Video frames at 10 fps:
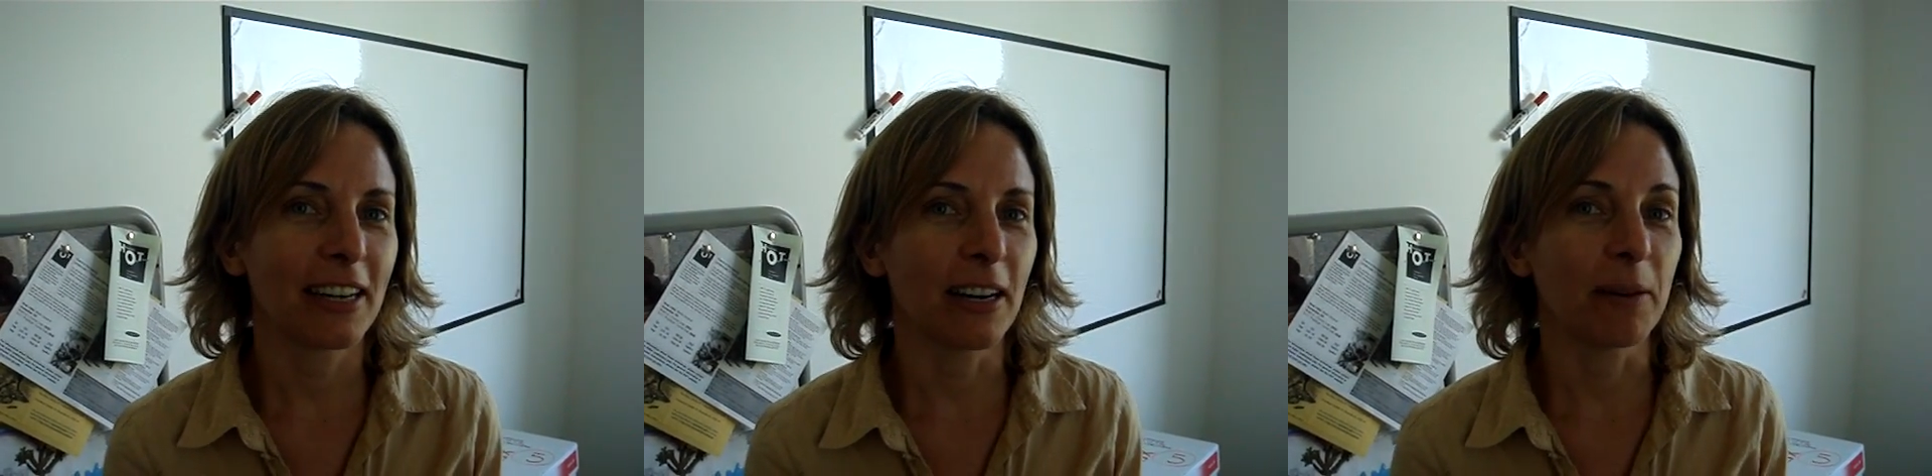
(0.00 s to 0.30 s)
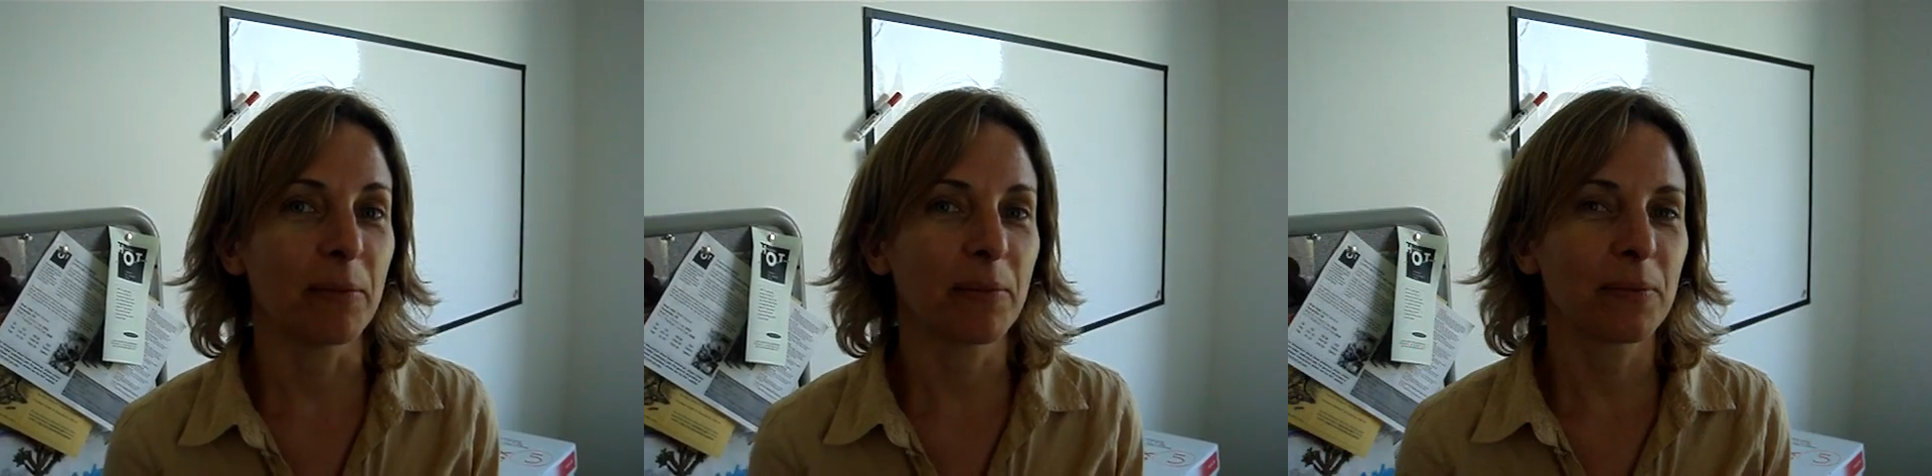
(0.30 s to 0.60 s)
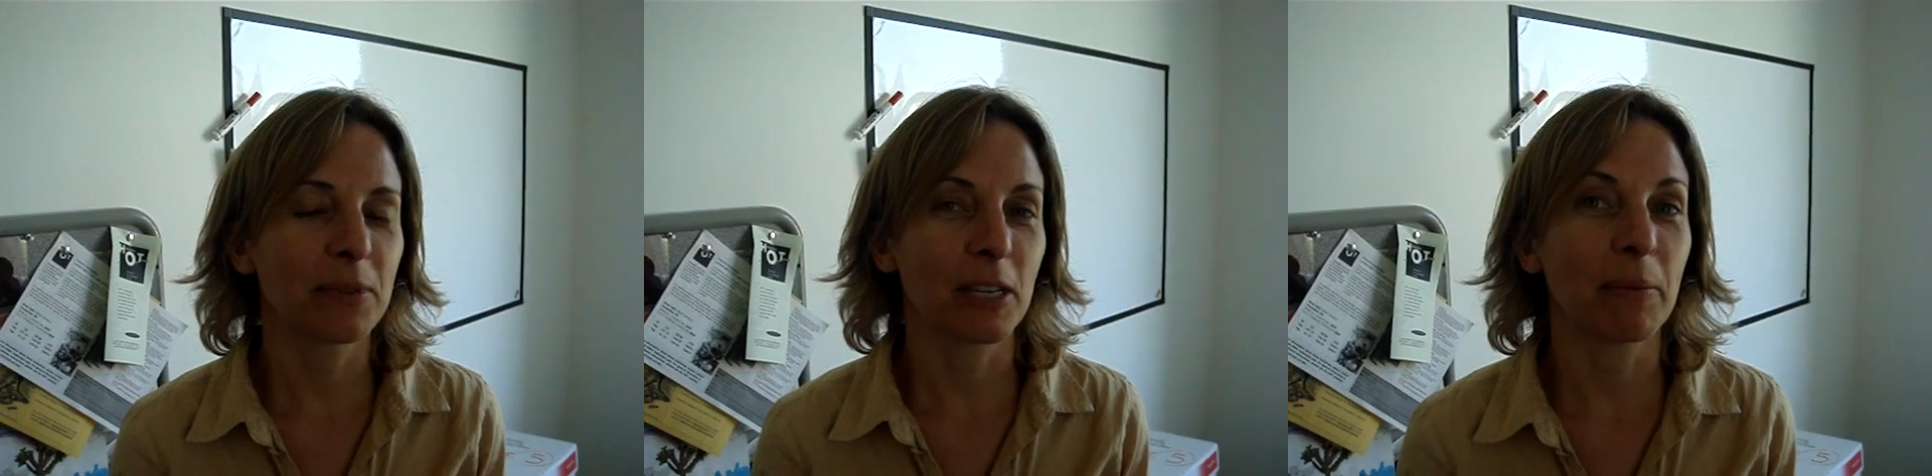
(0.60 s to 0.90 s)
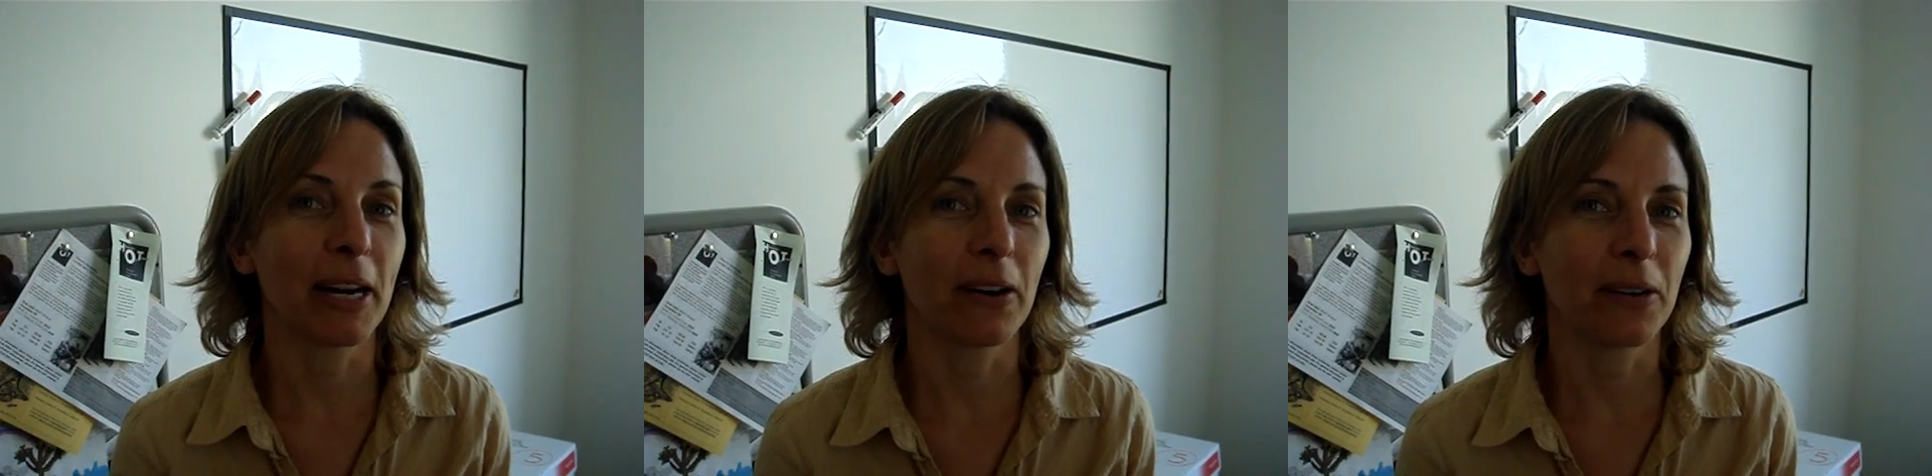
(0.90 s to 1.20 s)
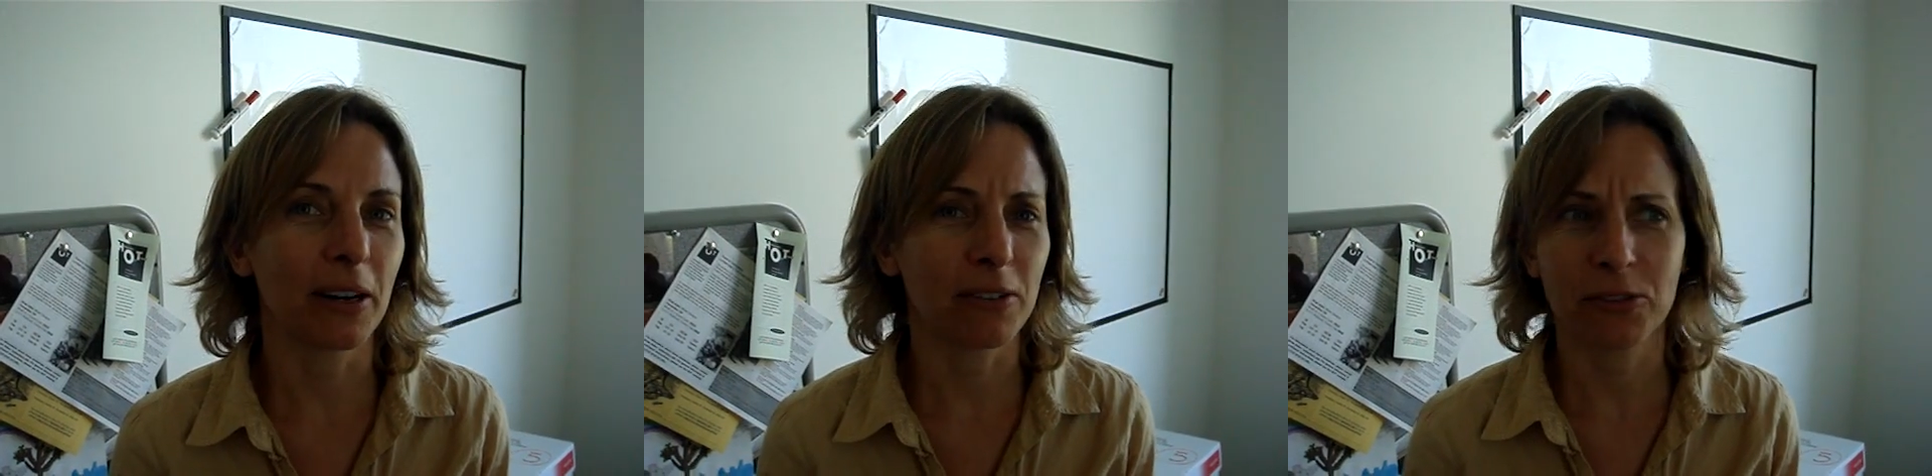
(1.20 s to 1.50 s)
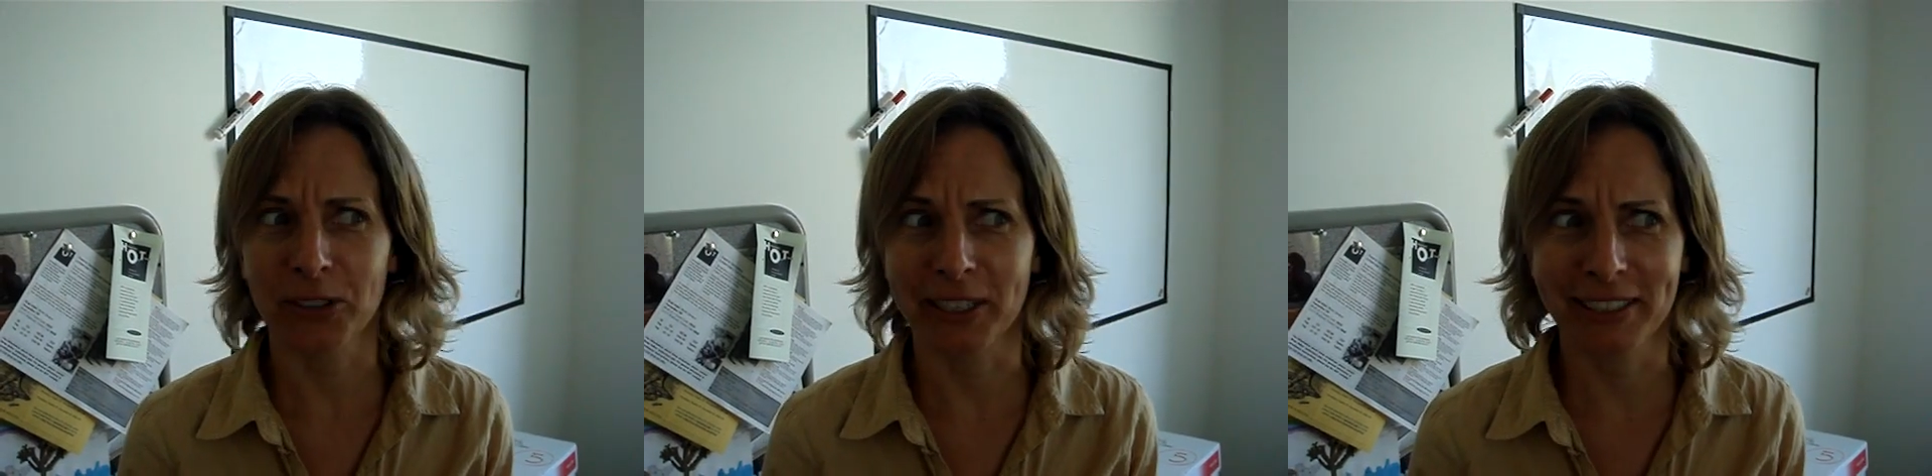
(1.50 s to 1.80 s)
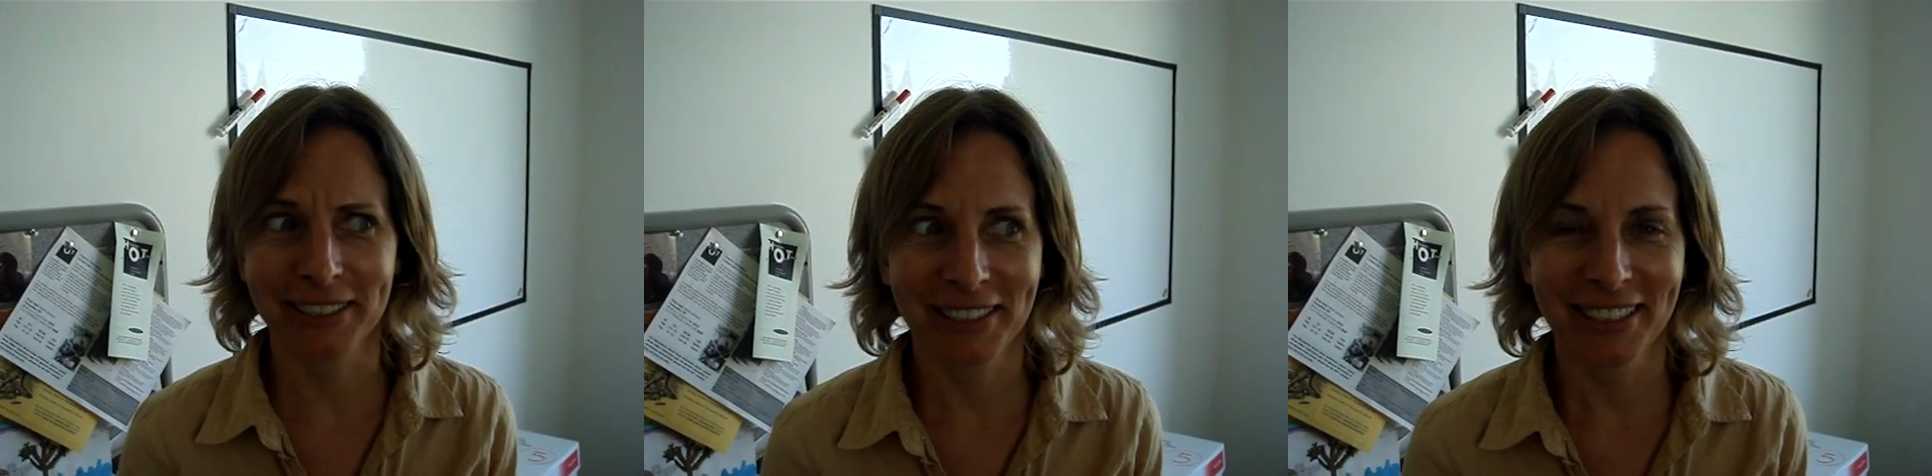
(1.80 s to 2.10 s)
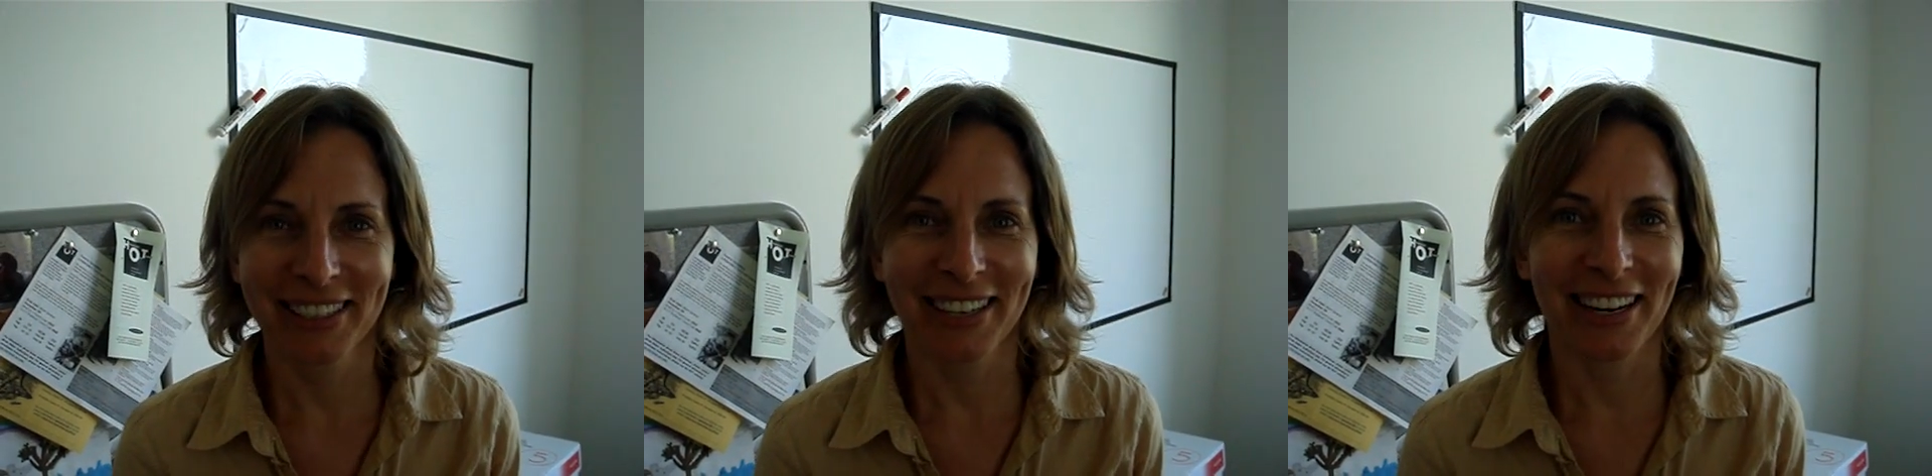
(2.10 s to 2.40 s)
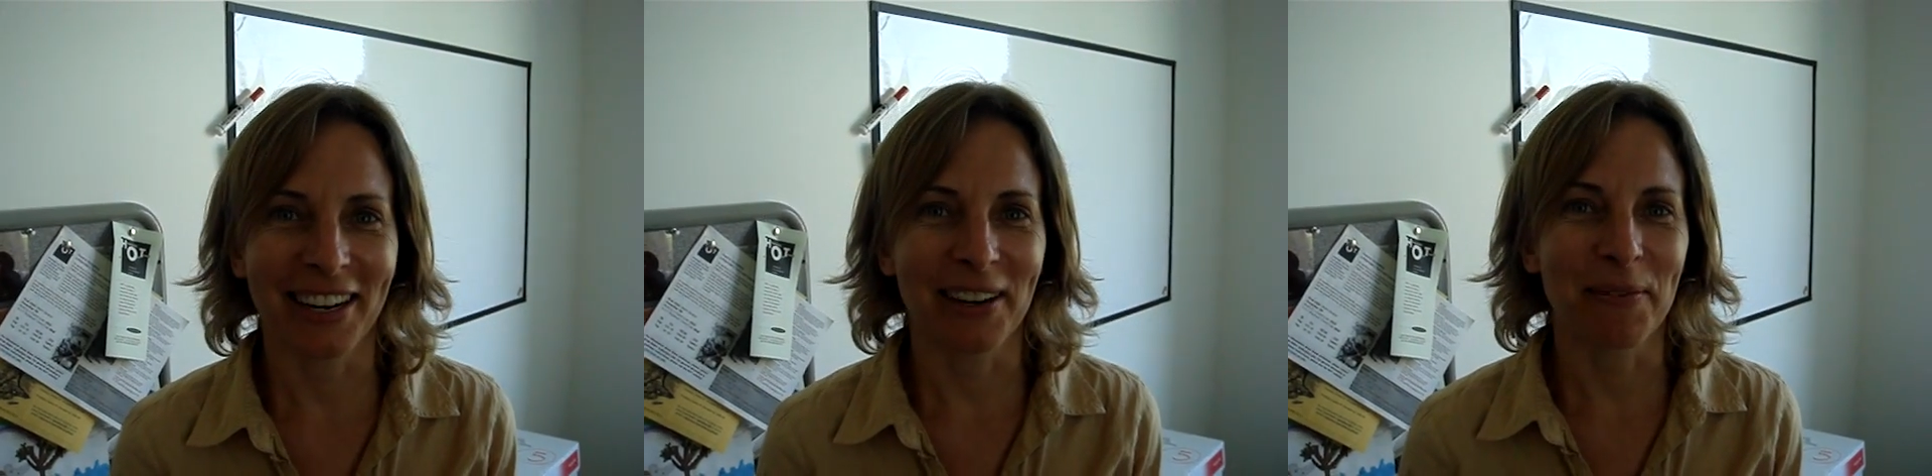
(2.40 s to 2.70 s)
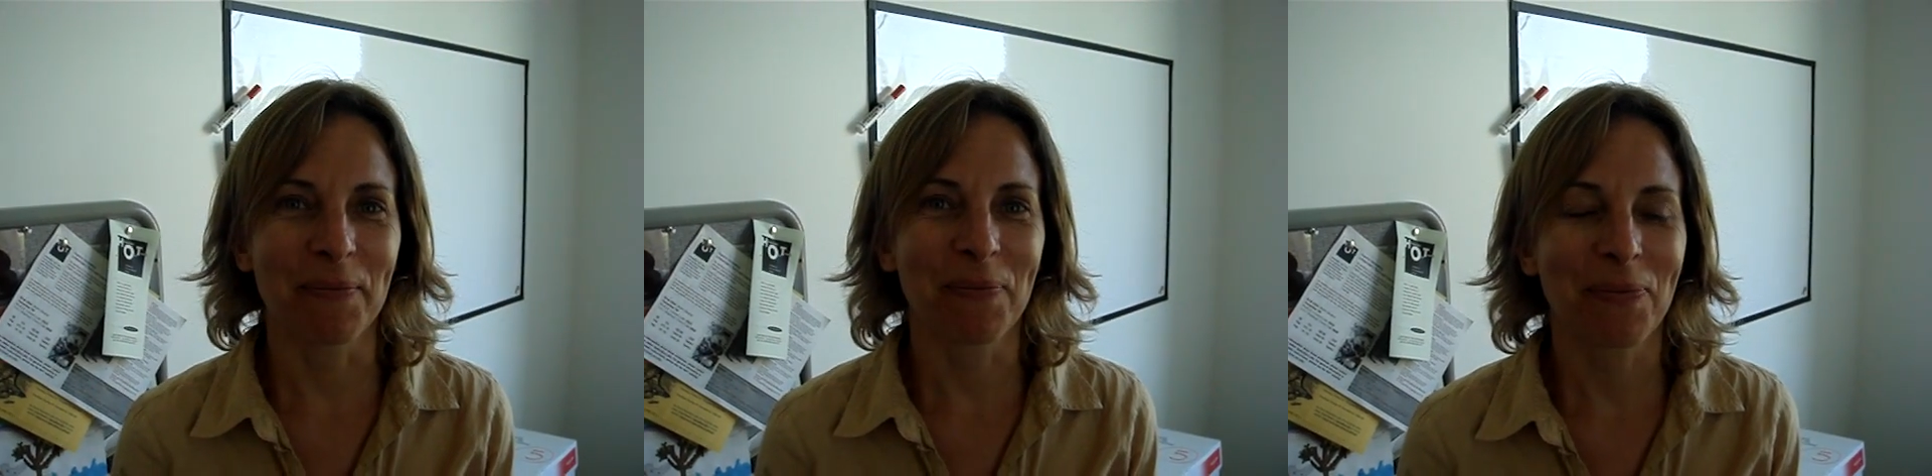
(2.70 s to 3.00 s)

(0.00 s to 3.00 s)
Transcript: um, somehow on foot um,